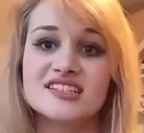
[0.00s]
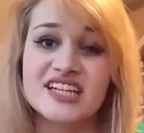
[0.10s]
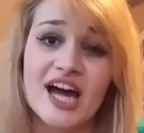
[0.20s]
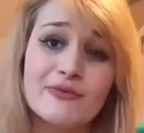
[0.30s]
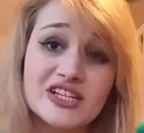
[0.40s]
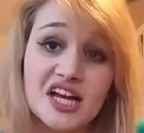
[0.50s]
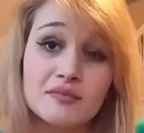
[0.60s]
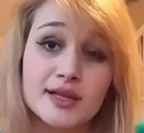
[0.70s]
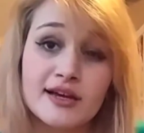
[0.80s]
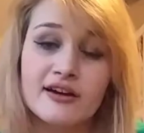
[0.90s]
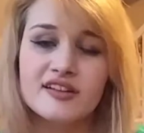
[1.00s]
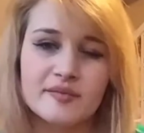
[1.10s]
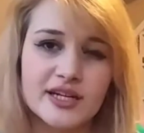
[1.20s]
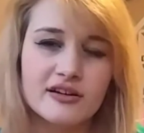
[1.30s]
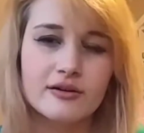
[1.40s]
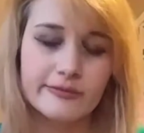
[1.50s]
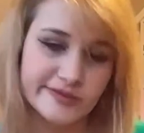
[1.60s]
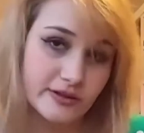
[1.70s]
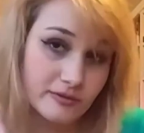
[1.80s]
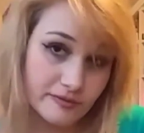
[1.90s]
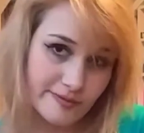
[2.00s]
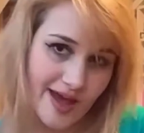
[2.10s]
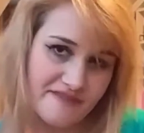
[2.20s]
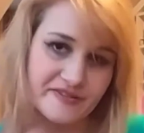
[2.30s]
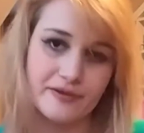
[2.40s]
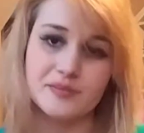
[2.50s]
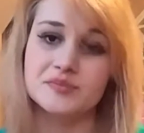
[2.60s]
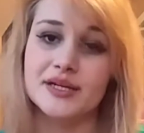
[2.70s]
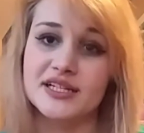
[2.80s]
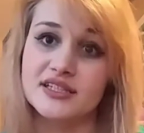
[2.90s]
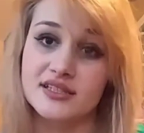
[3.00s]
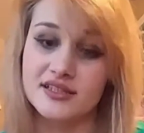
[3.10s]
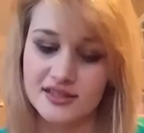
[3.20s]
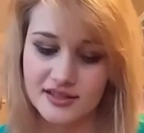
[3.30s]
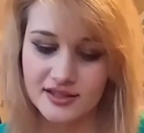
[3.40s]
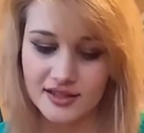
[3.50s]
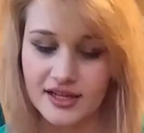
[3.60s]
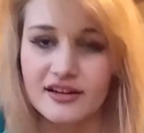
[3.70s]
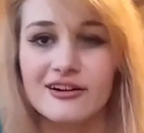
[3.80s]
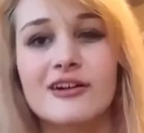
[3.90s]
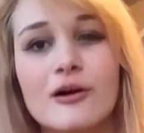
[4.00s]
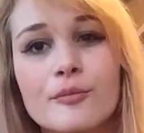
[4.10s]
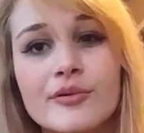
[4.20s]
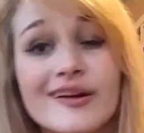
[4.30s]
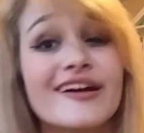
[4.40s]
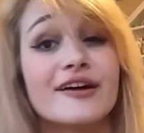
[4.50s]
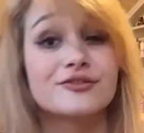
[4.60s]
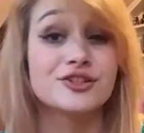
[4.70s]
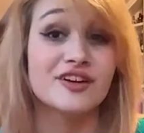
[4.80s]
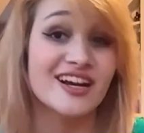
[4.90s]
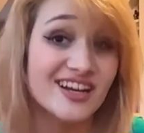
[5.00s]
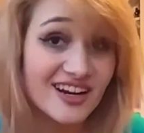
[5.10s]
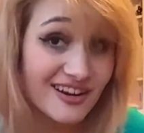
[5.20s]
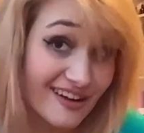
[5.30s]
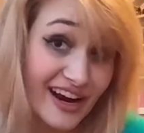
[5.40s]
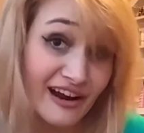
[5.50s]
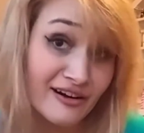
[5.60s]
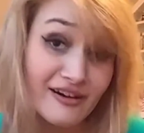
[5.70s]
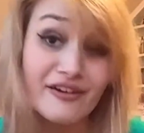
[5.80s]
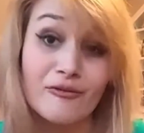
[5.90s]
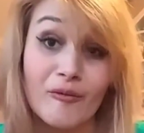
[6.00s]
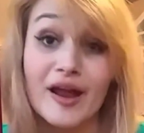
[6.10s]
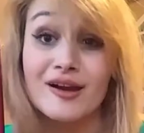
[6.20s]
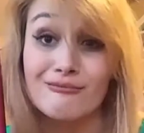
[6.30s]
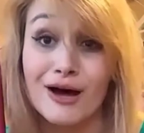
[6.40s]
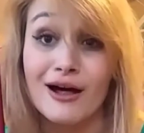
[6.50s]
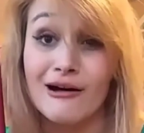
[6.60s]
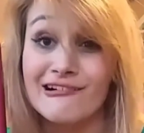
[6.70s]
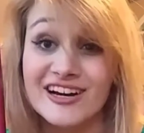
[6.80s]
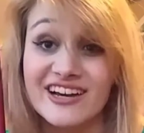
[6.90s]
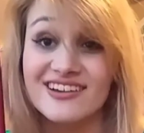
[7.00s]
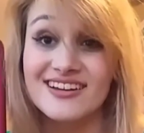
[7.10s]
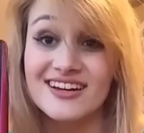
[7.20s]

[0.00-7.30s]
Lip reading: So comment down below, let me know if you've ever been like a culprit of straightening your hair in a random hallway.